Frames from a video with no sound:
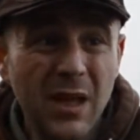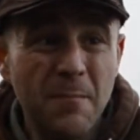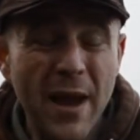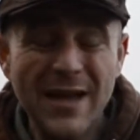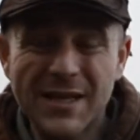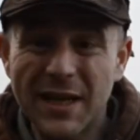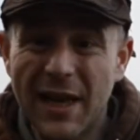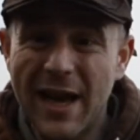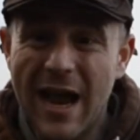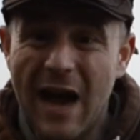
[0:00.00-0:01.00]

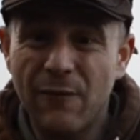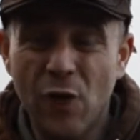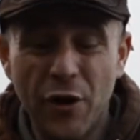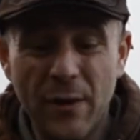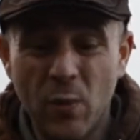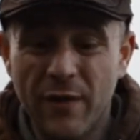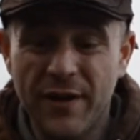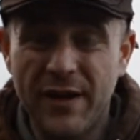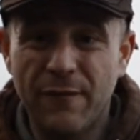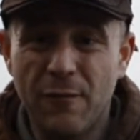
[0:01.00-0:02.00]
Basically, I've gone in with a
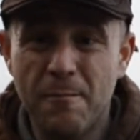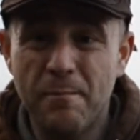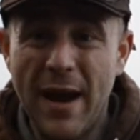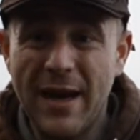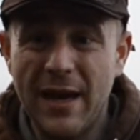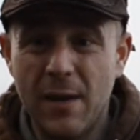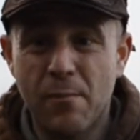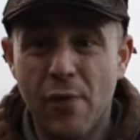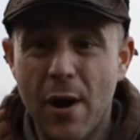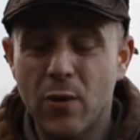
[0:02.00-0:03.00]
different baiting
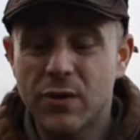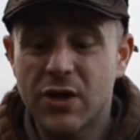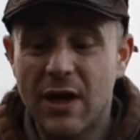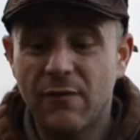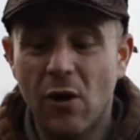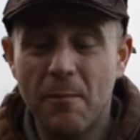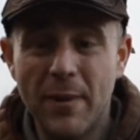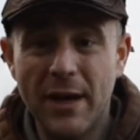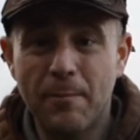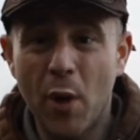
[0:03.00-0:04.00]
approach. I've got
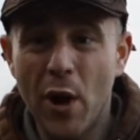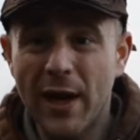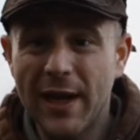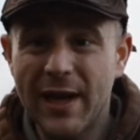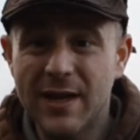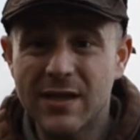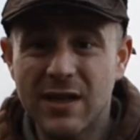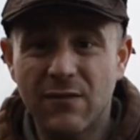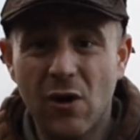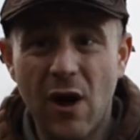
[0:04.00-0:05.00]
mini boilies,
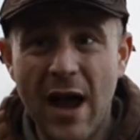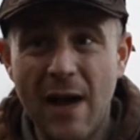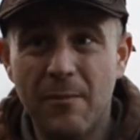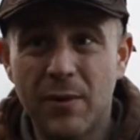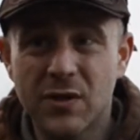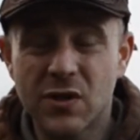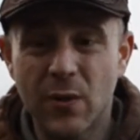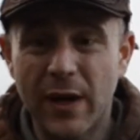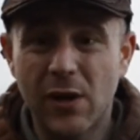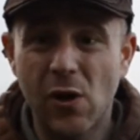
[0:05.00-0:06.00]
I've got hemp and
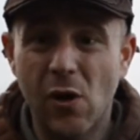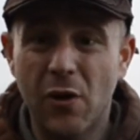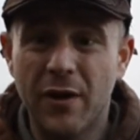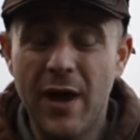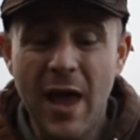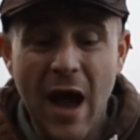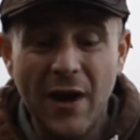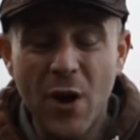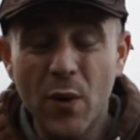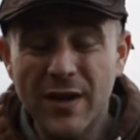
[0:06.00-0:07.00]
sweet corn.
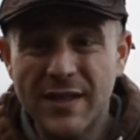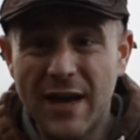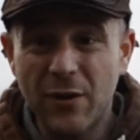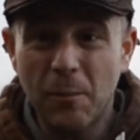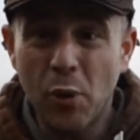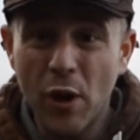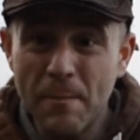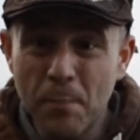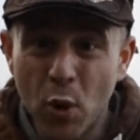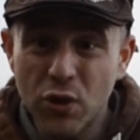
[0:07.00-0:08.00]
I don't intend on
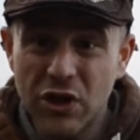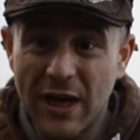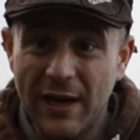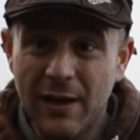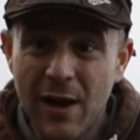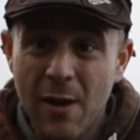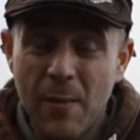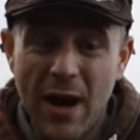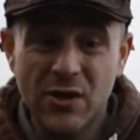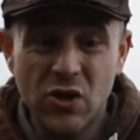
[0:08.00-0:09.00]
putting much in,
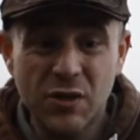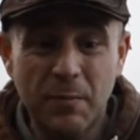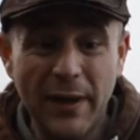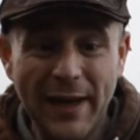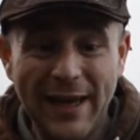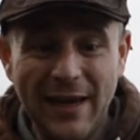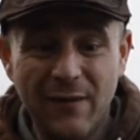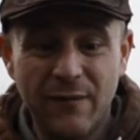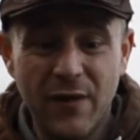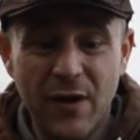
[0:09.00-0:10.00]
but I just
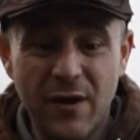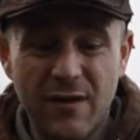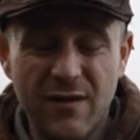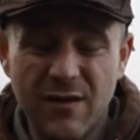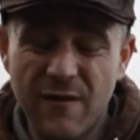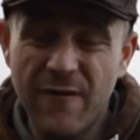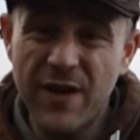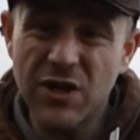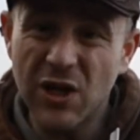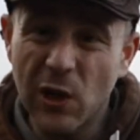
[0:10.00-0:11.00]
believe that the
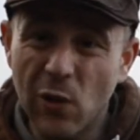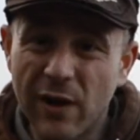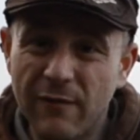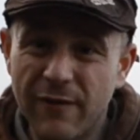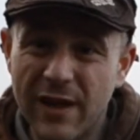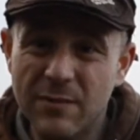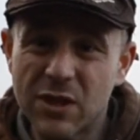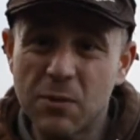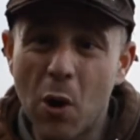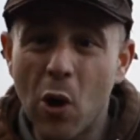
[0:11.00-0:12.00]
fish are looking for them
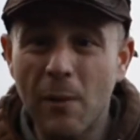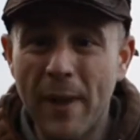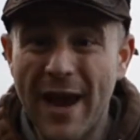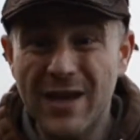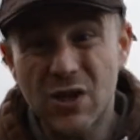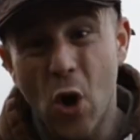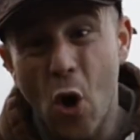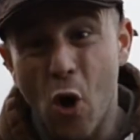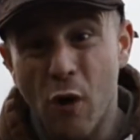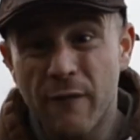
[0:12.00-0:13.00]
smaller baits
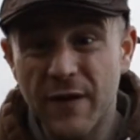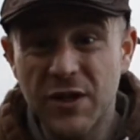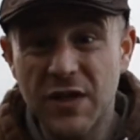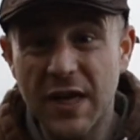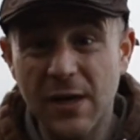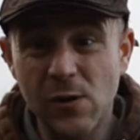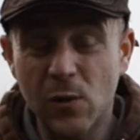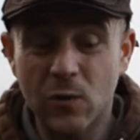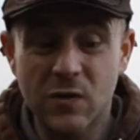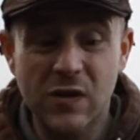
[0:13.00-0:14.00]
or fish
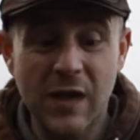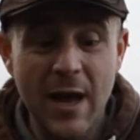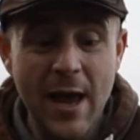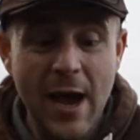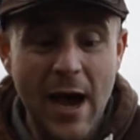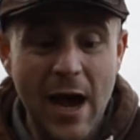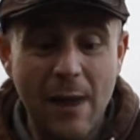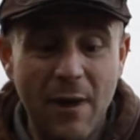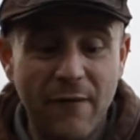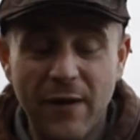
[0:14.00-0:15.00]
singles.
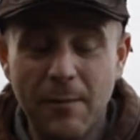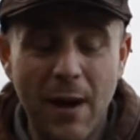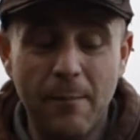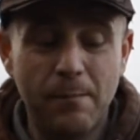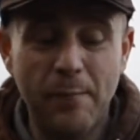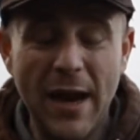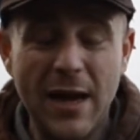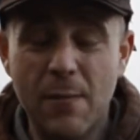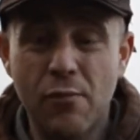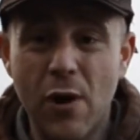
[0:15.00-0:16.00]
I think my
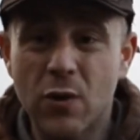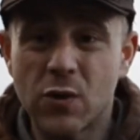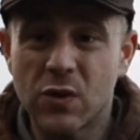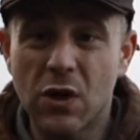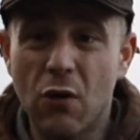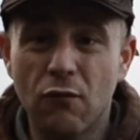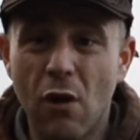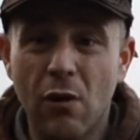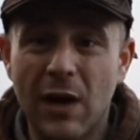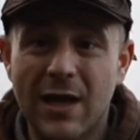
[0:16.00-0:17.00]
baiting approach was all
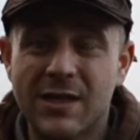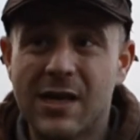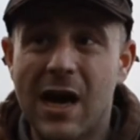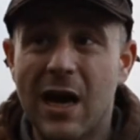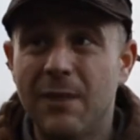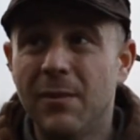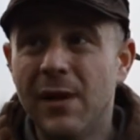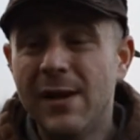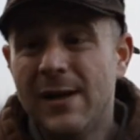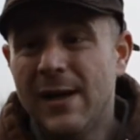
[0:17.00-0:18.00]
wrong last time.
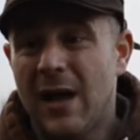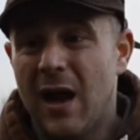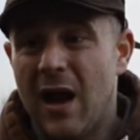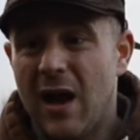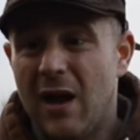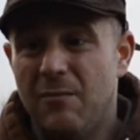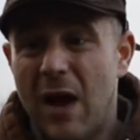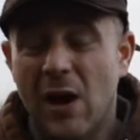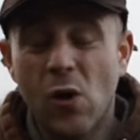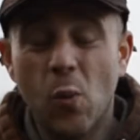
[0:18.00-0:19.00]

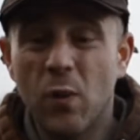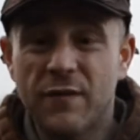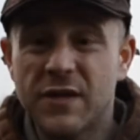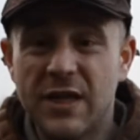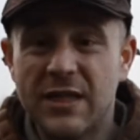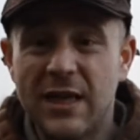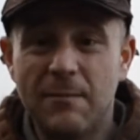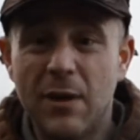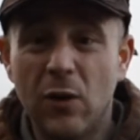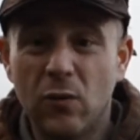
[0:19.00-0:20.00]
I come with
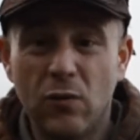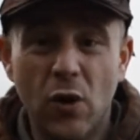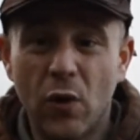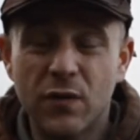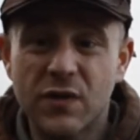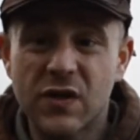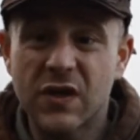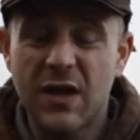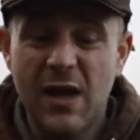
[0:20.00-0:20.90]
16mm nuts.